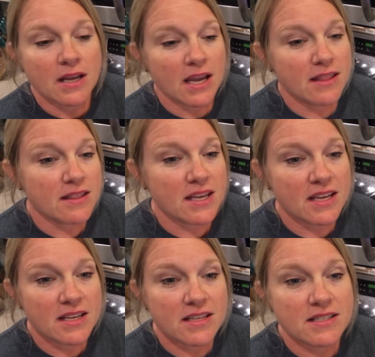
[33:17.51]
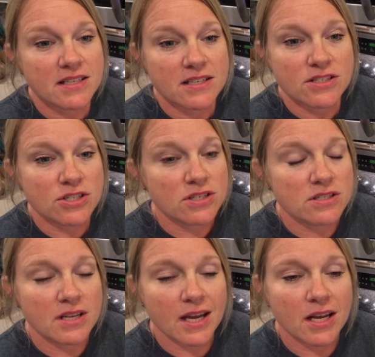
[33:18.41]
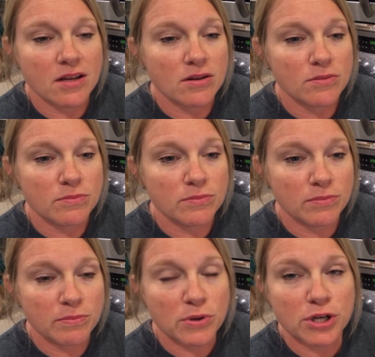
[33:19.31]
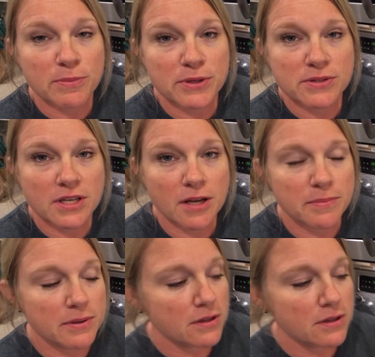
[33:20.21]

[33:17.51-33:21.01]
And the thing is just kind of pull your boots up